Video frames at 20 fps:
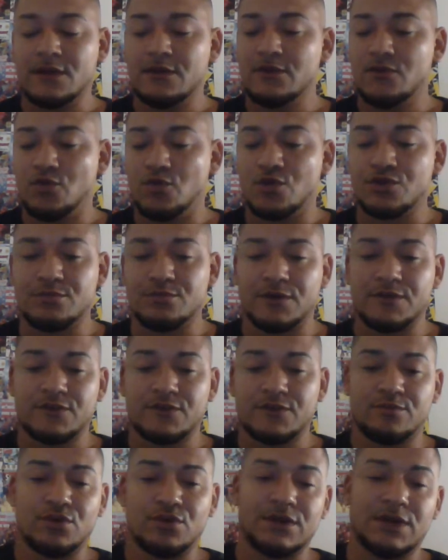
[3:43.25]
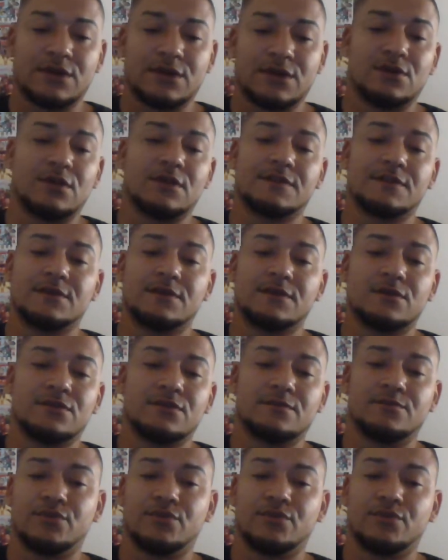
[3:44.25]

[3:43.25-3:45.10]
Warner Brothers pulled out all of their own,